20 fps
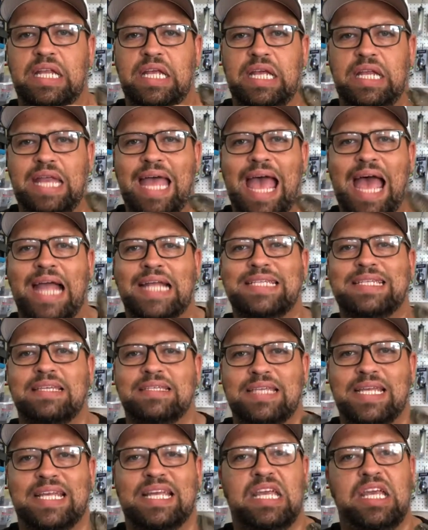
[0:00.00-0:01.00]
It acts as
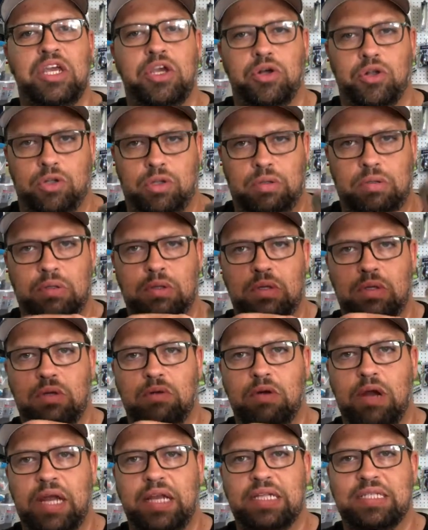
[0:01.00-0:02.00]
a keel,
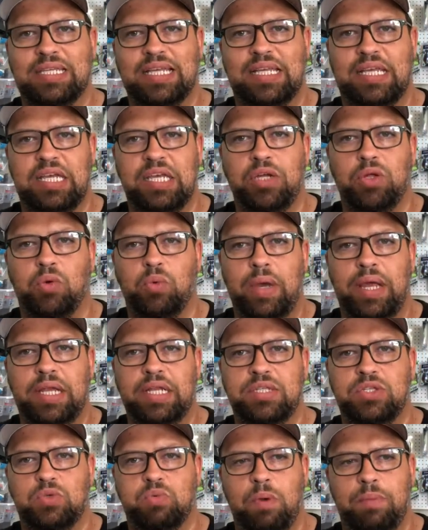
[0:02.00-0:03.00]
right? It's a keel
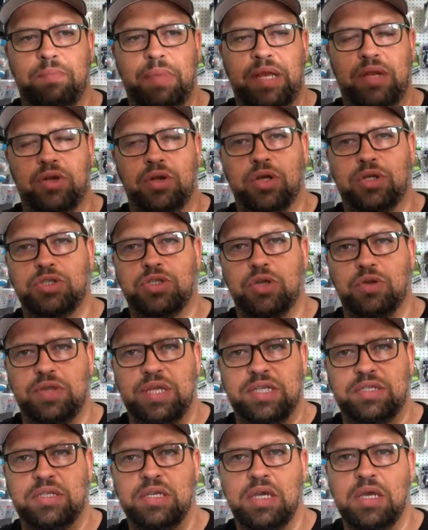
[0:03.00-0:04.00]
weighted swim bait hook. So
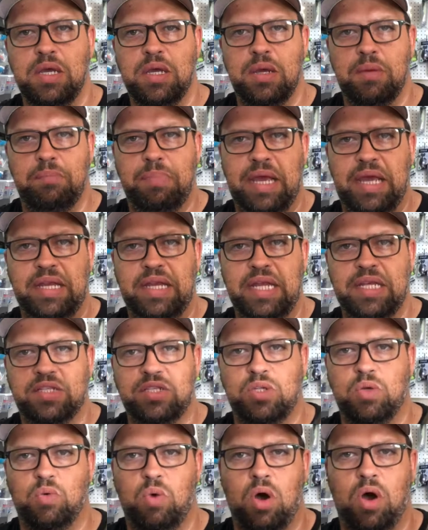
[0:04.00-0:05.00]
this bait hits
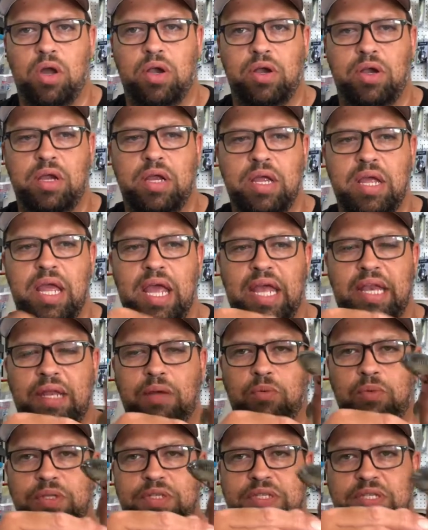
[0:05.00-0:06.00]
the water and it
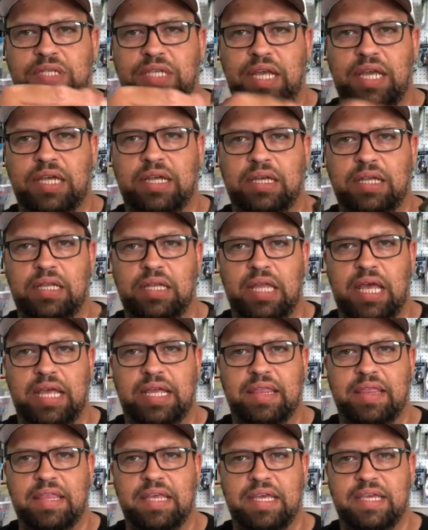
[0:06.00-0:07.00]
would sink
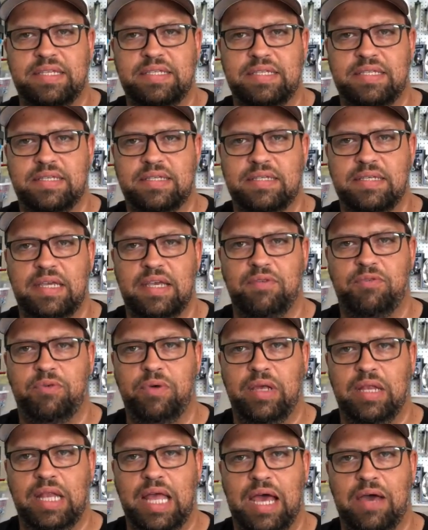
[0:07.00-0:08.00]
like this if
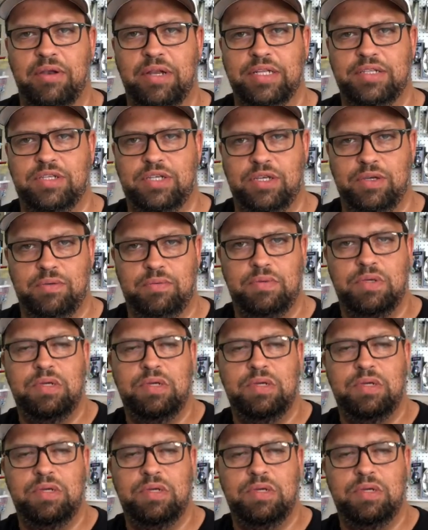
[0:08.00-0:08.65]
we allowed it to.